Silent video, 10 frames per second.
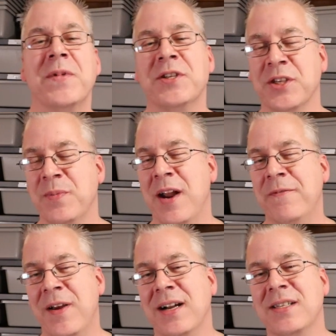So as a matter
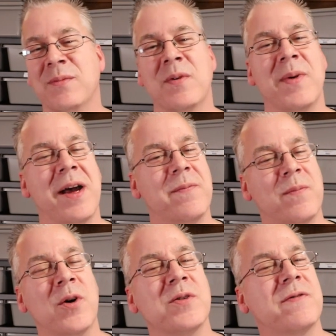of fact, some of my
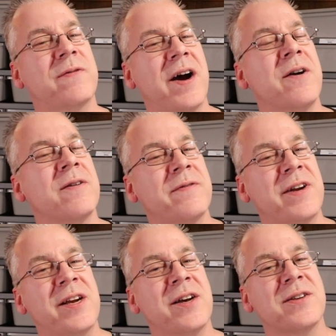most viral
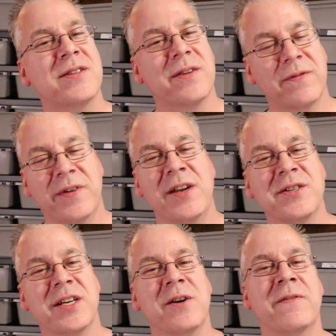videos, the
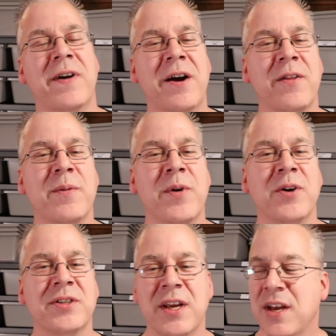videos that go viral the
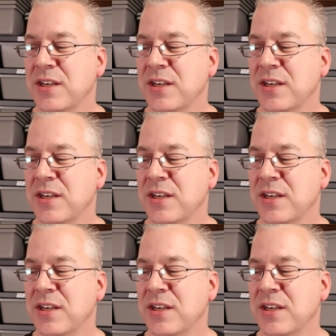most,